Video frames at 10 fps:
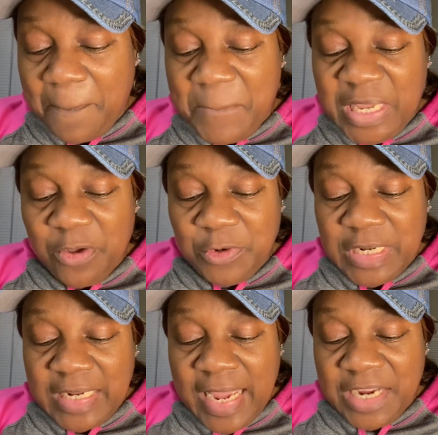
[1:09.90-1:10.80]

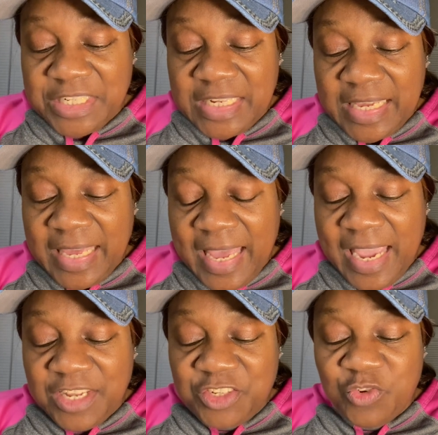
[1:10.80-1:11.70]
building actually
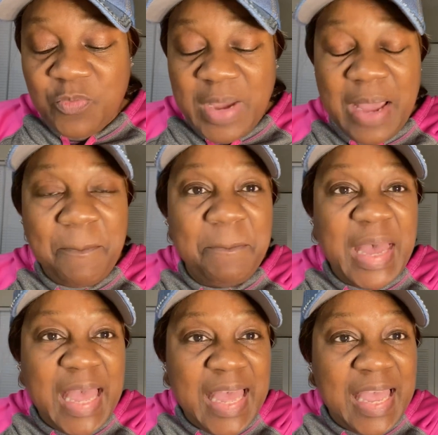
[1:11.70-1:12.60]
came to my
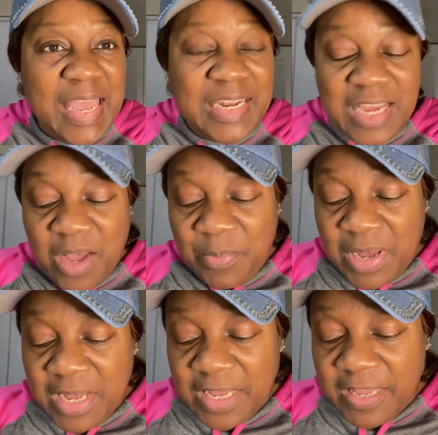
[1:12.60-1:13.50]
mind
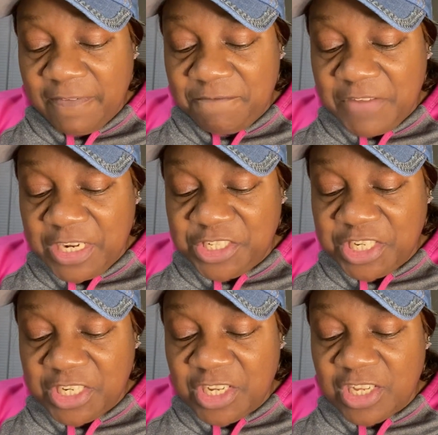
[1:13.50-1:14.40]
upon
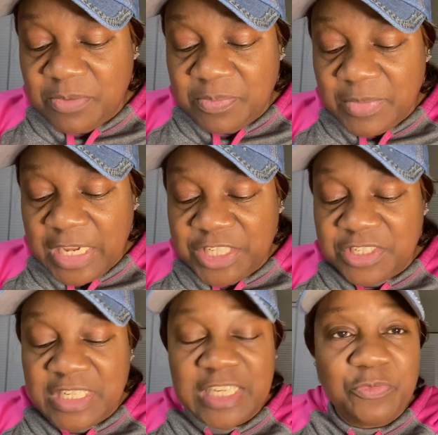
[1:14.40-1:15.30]
finishing up
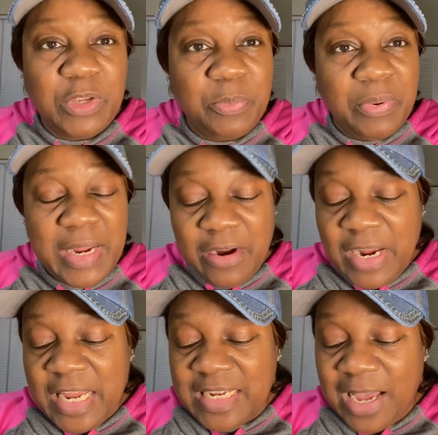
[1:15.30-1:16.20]
intercessory prayer,
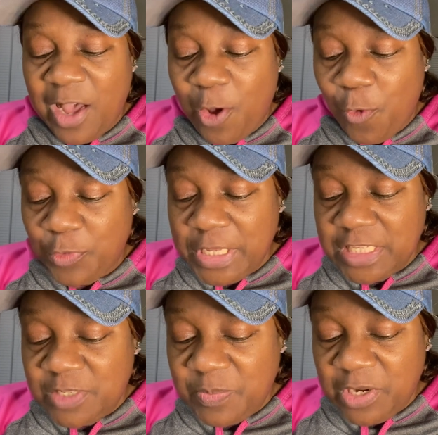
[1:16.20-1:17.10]
and the Holy
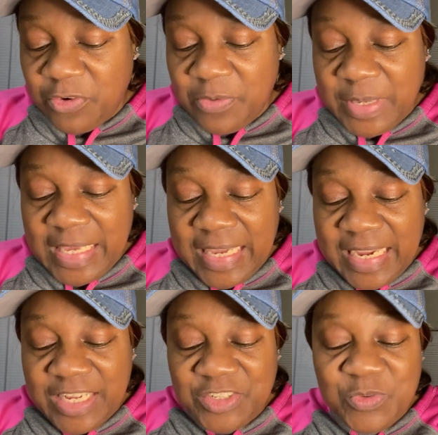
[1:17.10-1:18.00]
Spirit
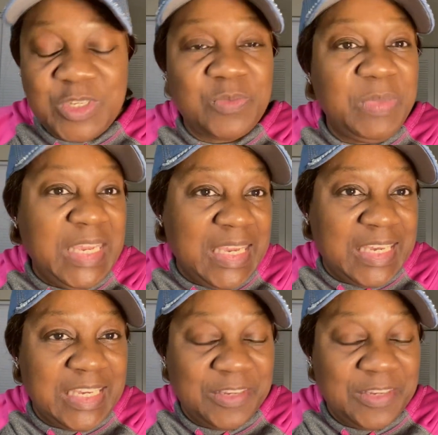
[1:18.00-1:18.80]
began to speak.